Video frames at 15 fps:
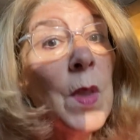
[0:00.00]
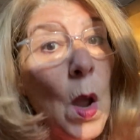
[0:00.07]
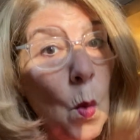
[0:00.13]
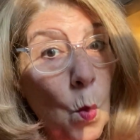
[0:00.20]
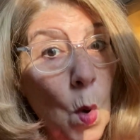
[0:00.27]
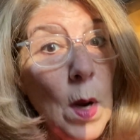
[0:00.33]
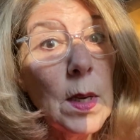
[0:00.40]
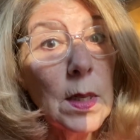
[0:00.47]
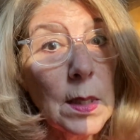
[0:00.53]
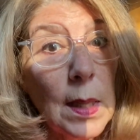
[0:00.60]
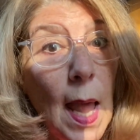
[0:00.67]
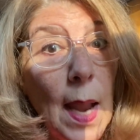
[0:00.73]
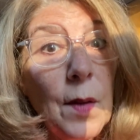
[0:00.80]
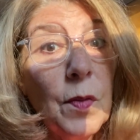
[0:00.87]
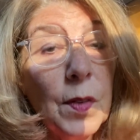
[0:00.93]
and what is
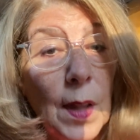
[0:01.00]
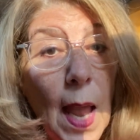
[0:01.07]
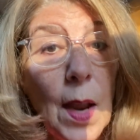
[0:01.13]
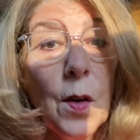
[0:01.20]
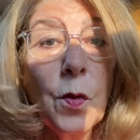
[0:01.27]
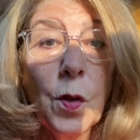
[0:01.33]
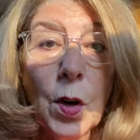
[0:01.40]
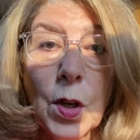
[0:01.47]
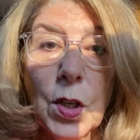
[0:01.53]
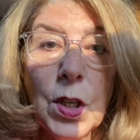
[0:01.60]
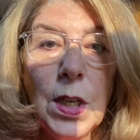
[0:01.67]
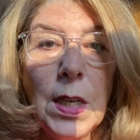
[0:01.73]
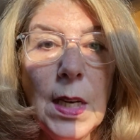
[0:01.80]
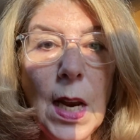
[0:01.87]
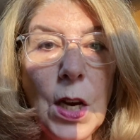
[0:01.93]
life like for a
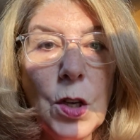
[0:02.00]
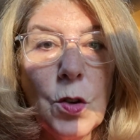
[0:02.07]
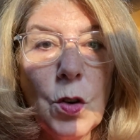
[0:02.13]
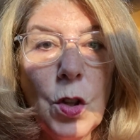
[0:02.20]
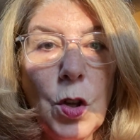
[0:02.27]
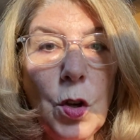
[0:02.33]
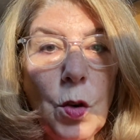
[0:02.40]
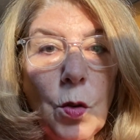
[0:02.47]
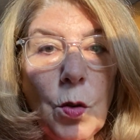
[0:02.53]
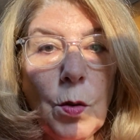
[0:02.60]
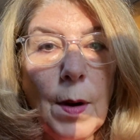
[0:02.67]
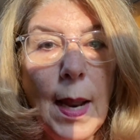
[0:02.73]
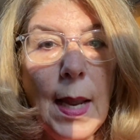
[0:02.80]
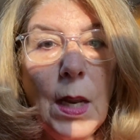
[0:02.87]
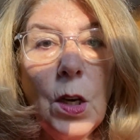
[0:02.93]
teenager in the
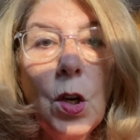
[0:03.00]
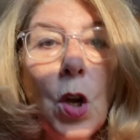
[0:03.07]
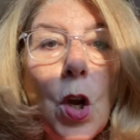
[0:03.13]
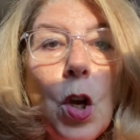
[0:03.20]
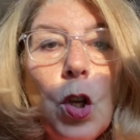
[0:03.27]
Ukraine?